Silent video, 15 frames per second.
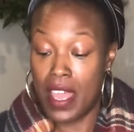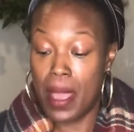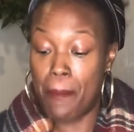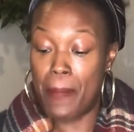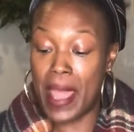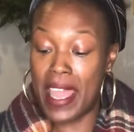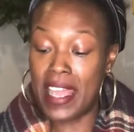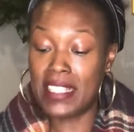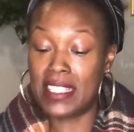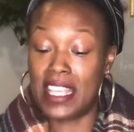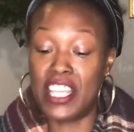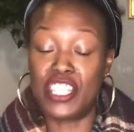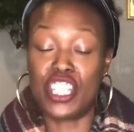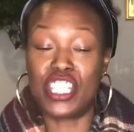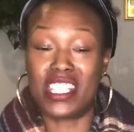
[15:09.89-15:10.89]
Pay
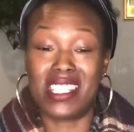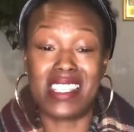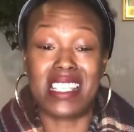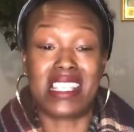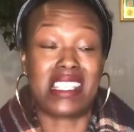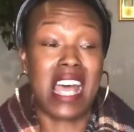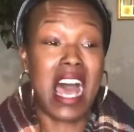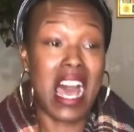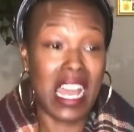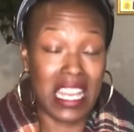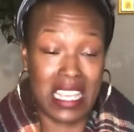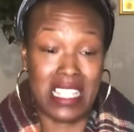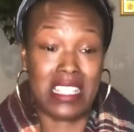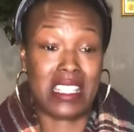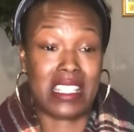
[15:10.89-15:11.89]
attention to the
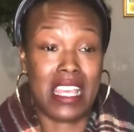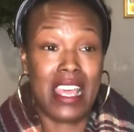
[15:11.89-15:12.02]
signs.